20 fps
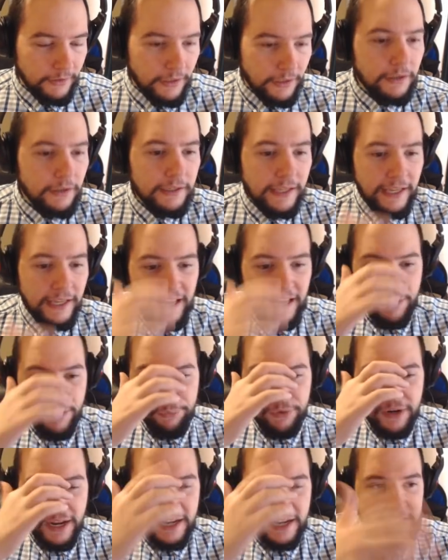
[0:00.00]
Okay,
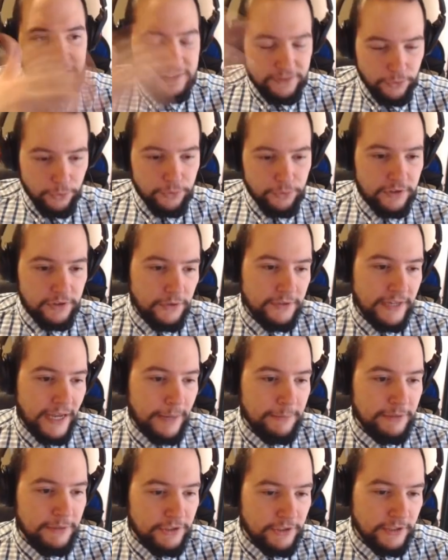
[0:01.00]
and it's also
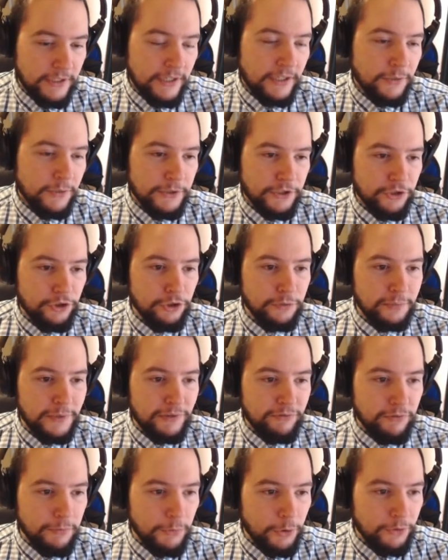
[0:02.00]
damage, which could be
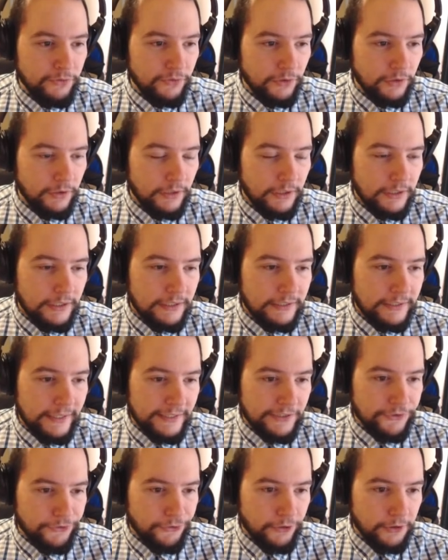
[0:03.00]
removal
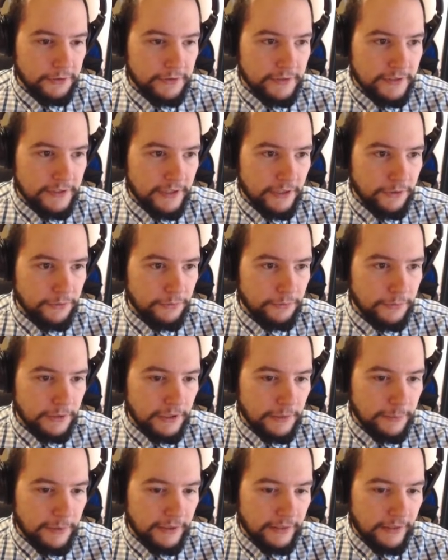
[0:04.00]
later on. So we're
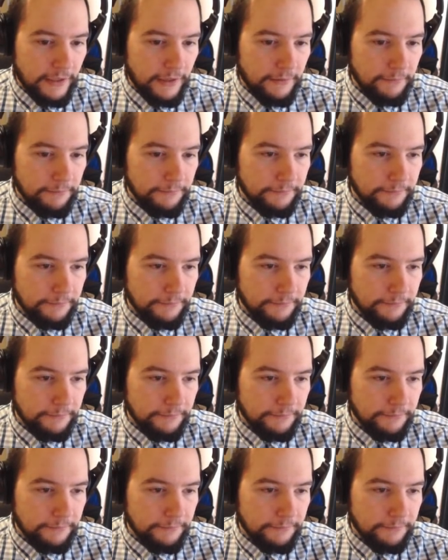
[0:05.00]
going to pick that.